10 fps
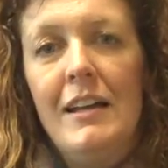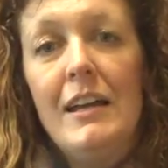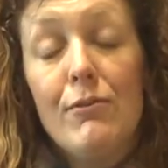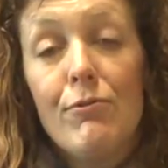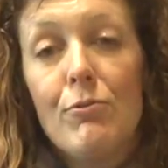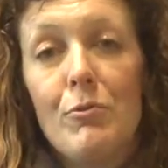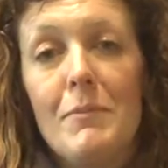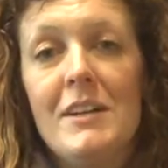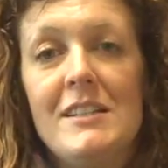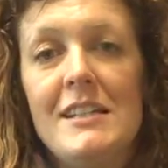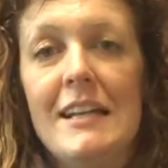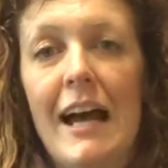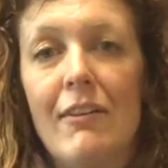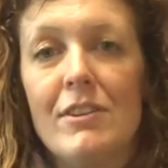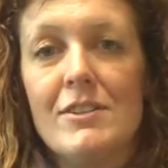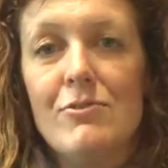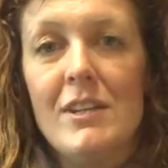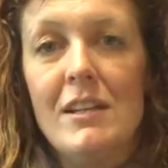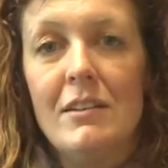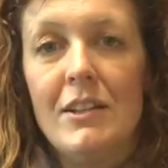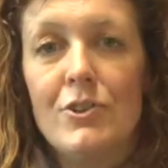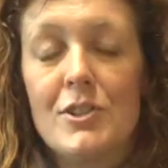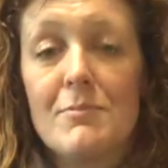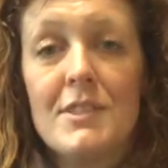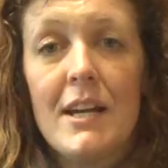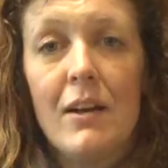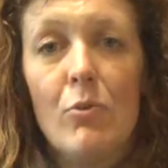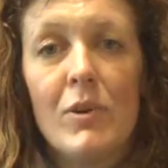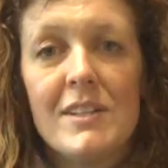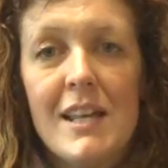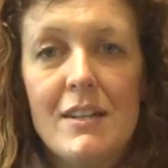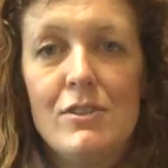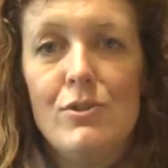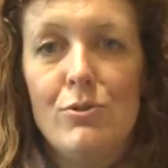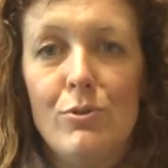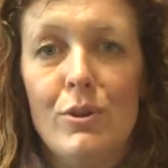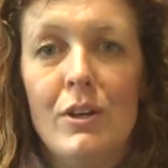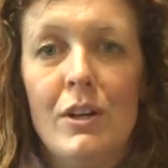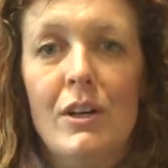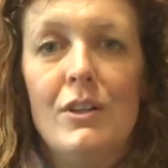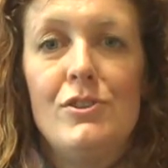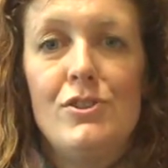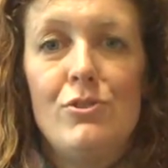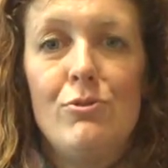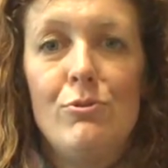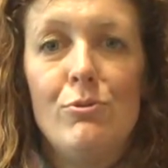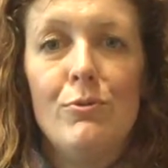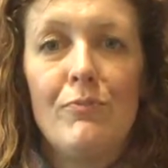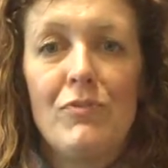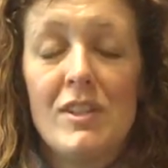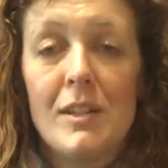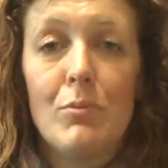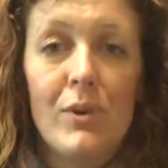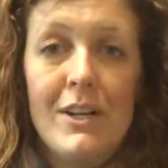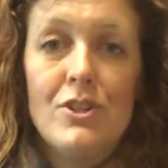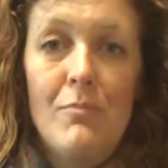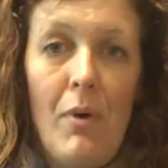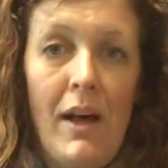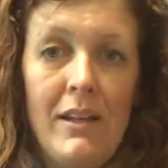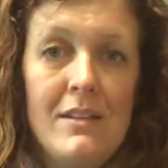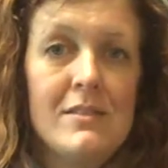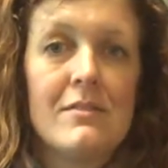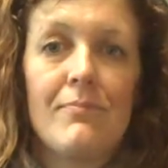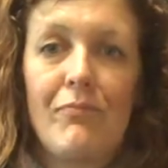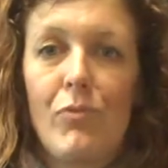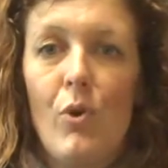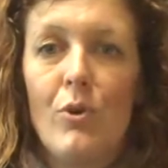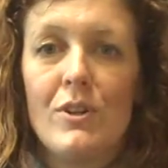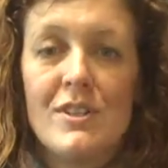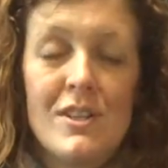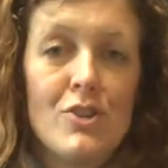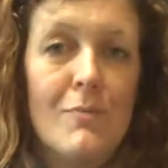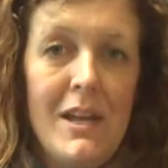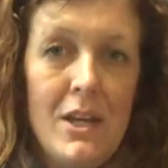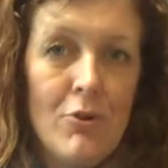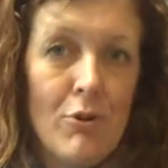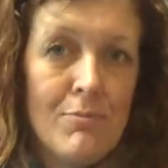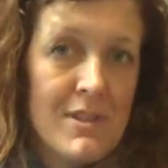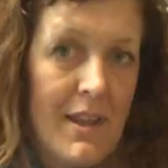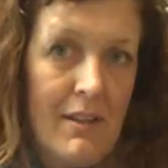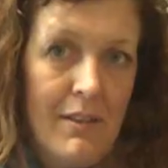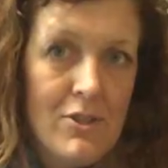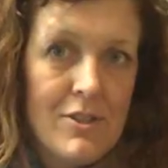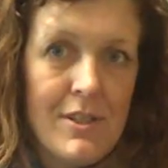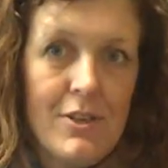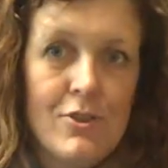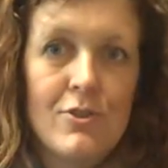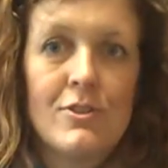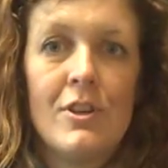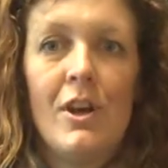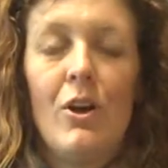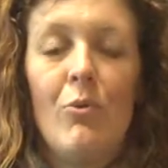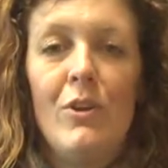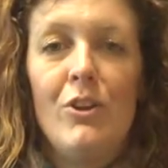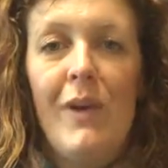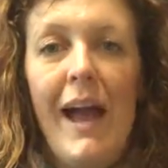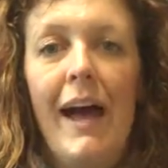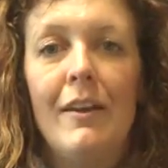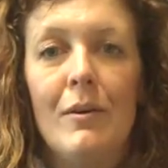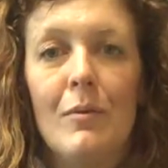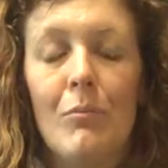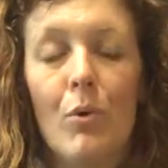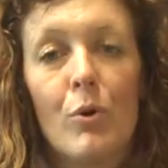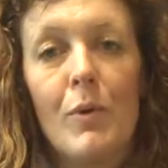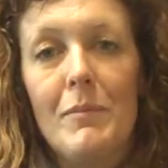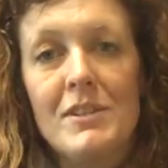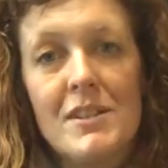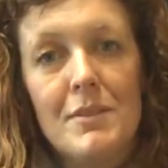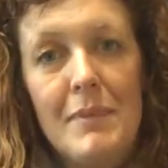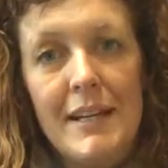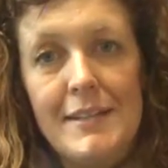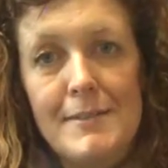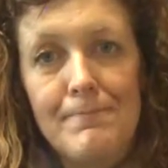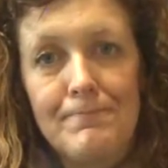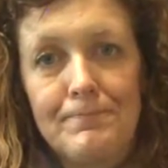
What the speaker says: if women indeed have this unique leadership style, what does that do to deliberation bodies or decision-making groups like legislatures when you add more women to the mix?